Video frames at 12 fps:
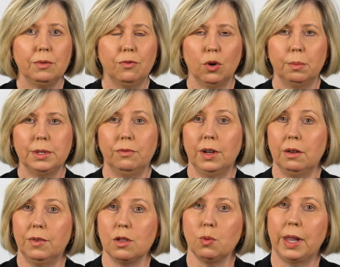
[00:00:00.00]
forms of
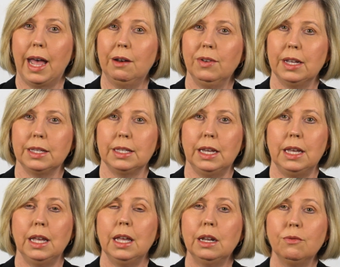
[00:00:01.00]
individual
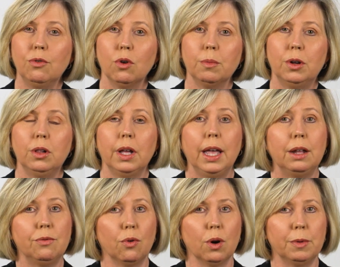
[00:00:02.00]
advocacy, informal
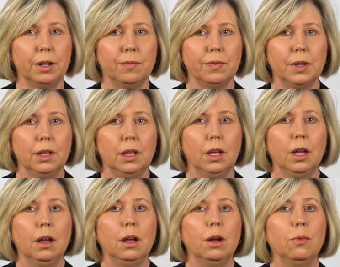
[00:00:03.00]
and formal.
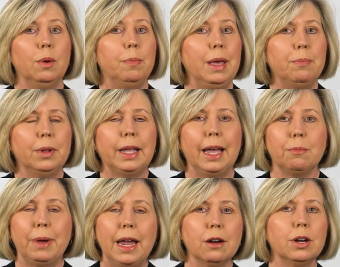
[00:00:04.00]
When people like
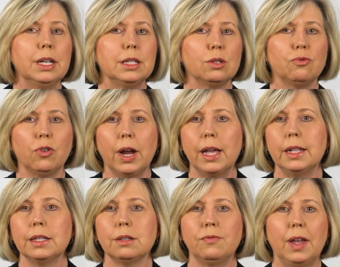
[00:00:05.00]
parents,
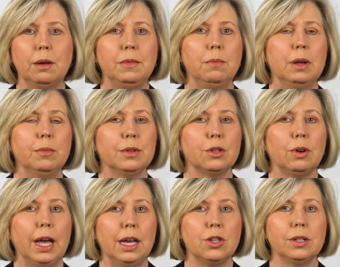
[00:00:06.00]
friends, family members, or
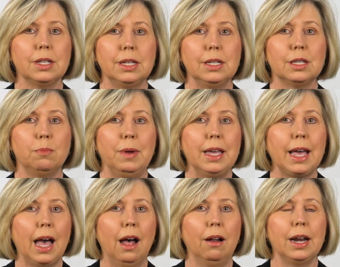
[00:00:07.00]
agencies speak
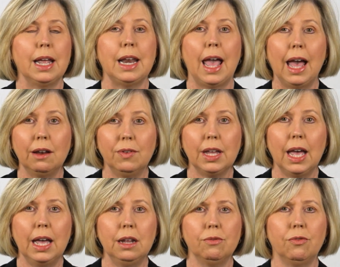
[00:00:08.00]
out and
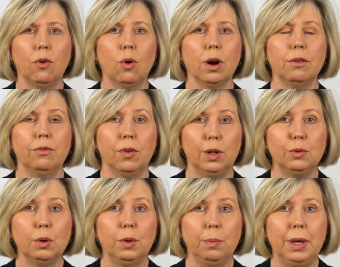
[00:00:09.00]
advocate for
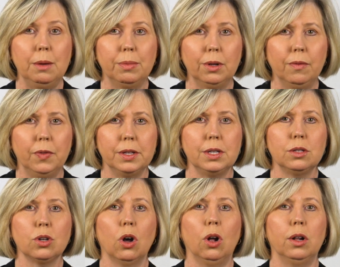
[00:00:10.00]
vulnerable people, this is
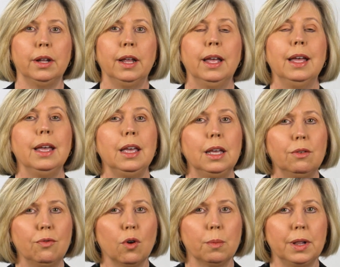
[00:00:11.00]
called
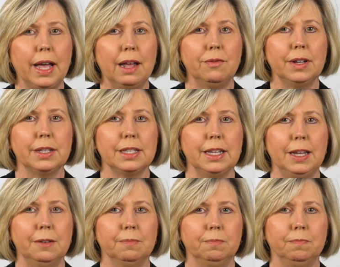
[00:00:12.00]
informal advocacy.